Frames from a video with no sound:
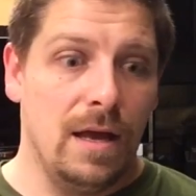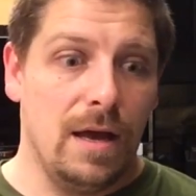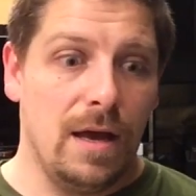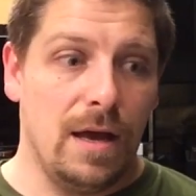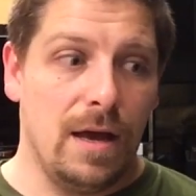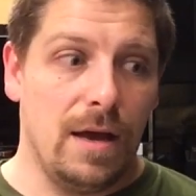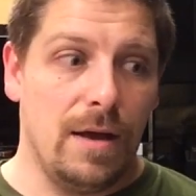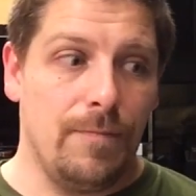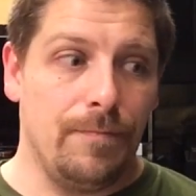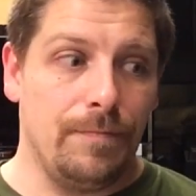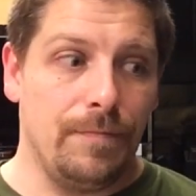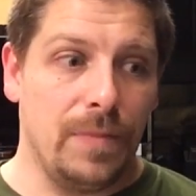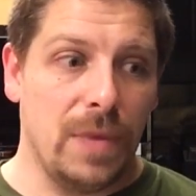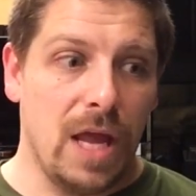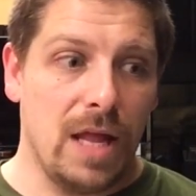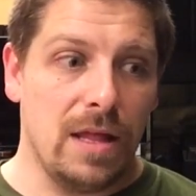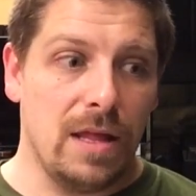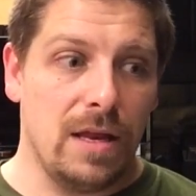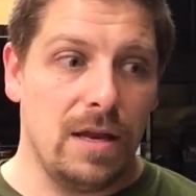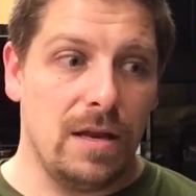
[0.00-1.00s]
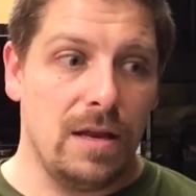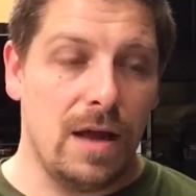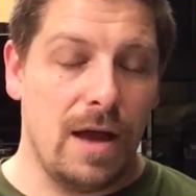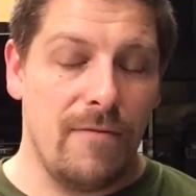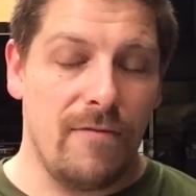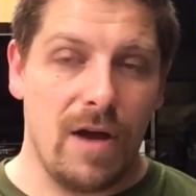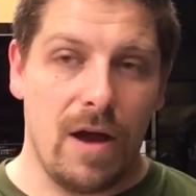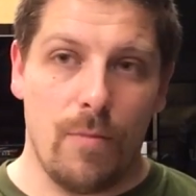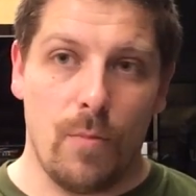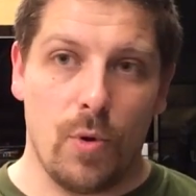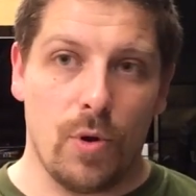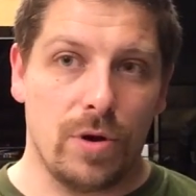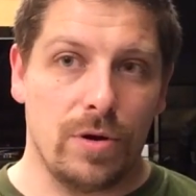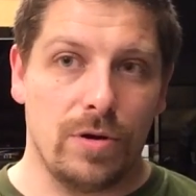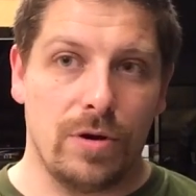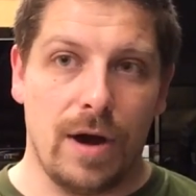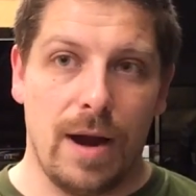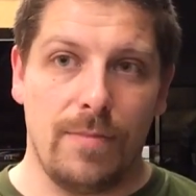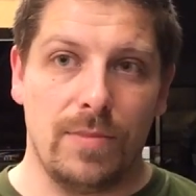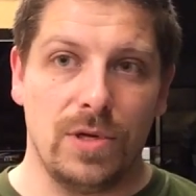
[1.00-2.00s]
And then I've got more
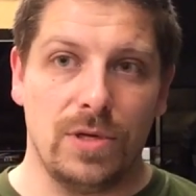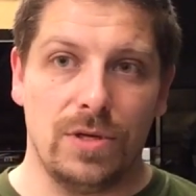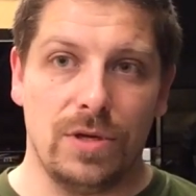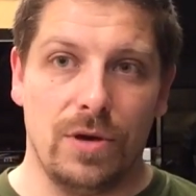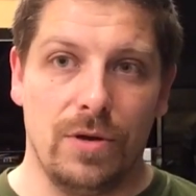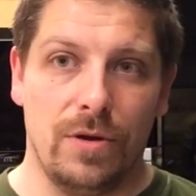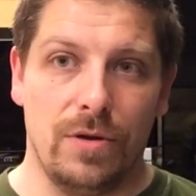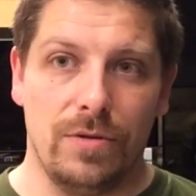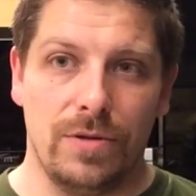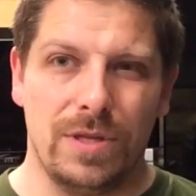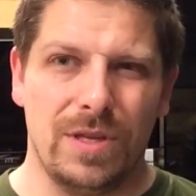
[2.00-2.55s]
crap to show you.